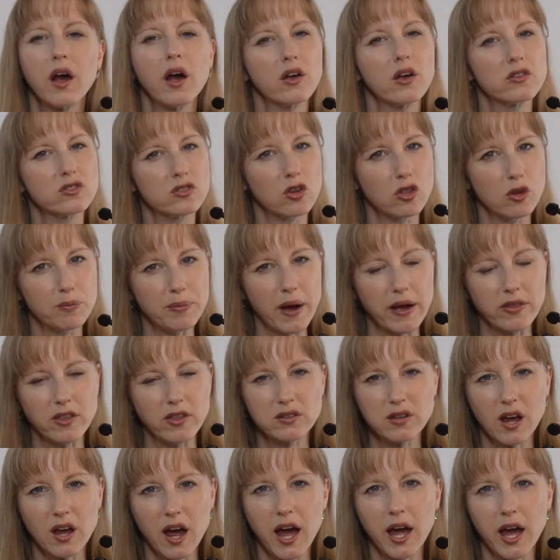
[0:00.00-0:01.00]
so that by the
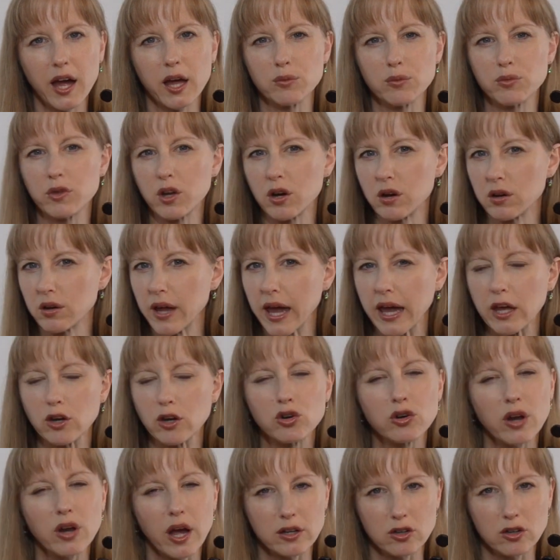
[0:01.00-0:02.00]
time they're 8
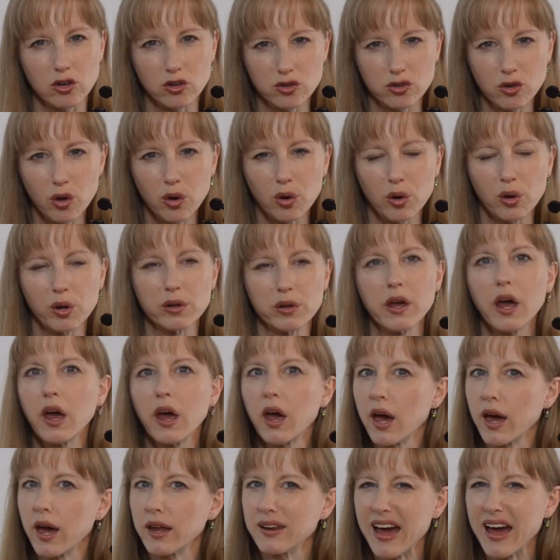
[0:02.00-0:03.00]
or 9 years old,
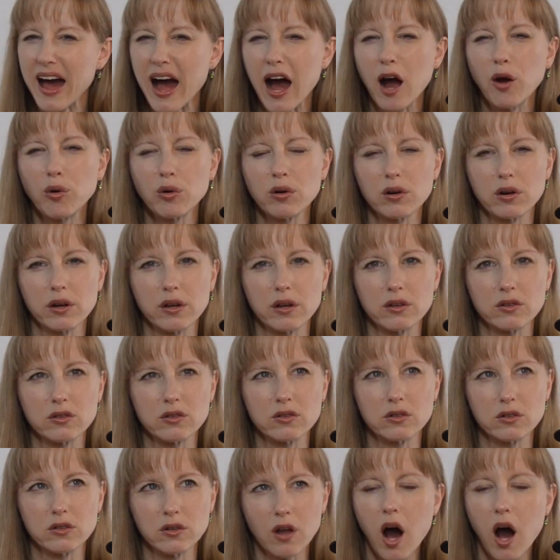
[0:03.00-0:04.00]
an hour
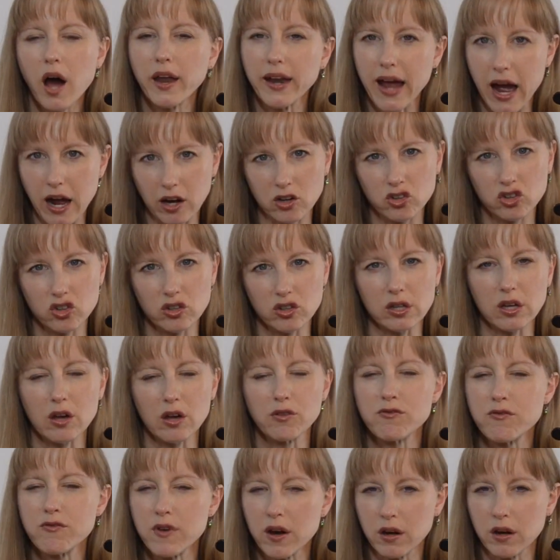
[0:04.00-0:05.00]
is not actually
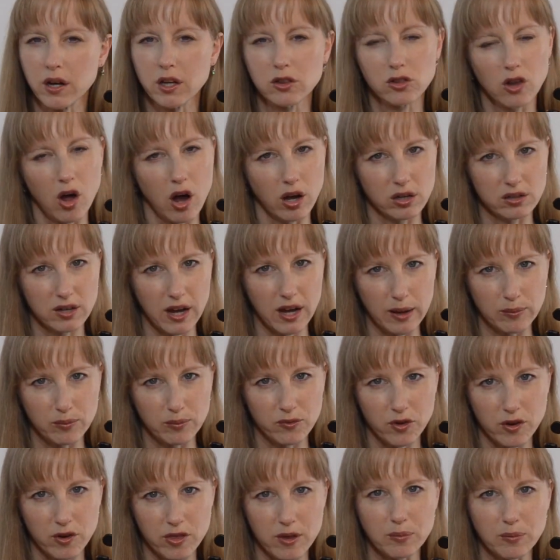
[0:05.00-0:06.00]
a very long
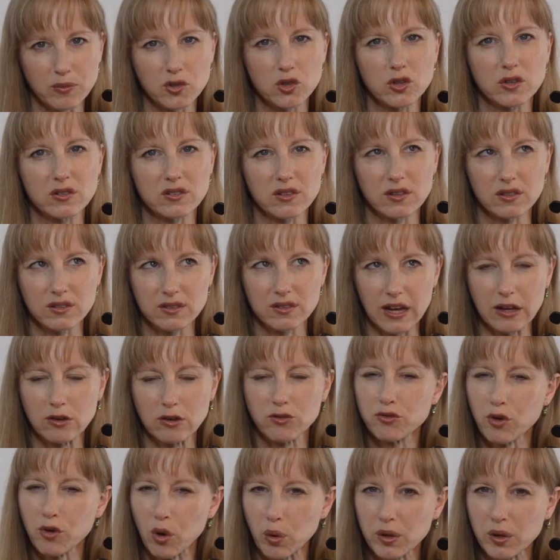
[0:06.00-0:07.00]
time for them to
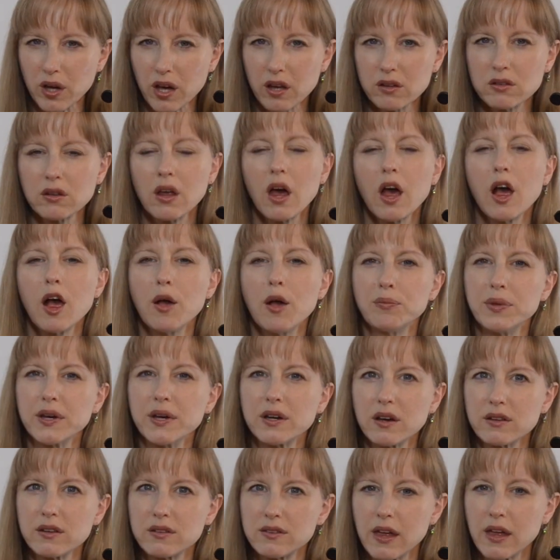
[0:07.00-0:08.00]
sustain focus,
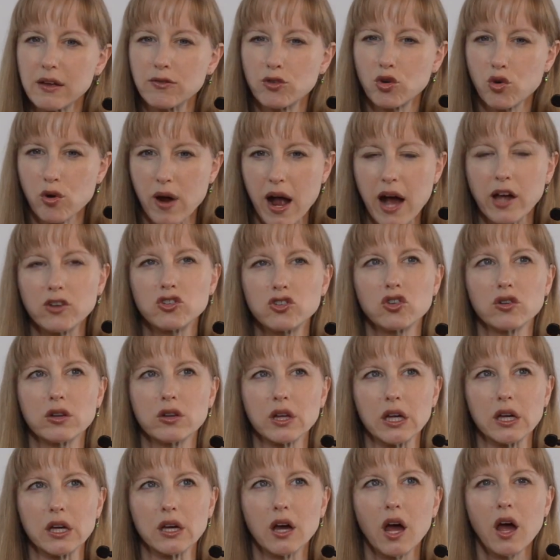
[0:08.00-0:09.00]
because they've
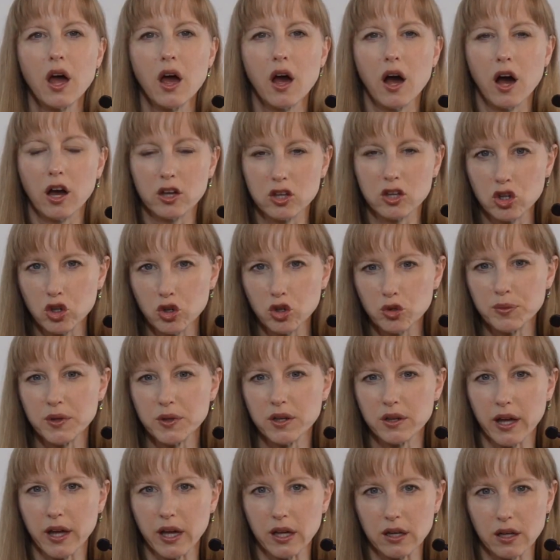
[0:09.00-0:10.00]
gradually
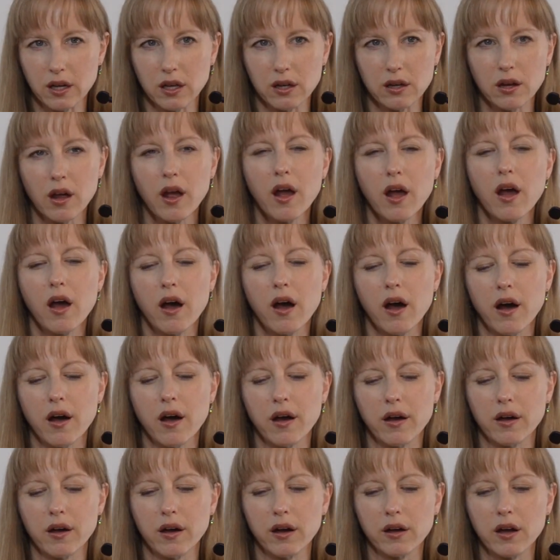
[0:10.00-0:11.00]
accumulated
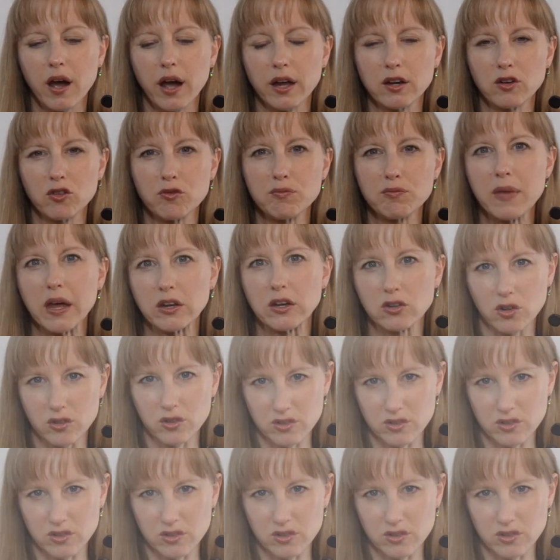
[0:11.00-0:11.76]
a kind of mental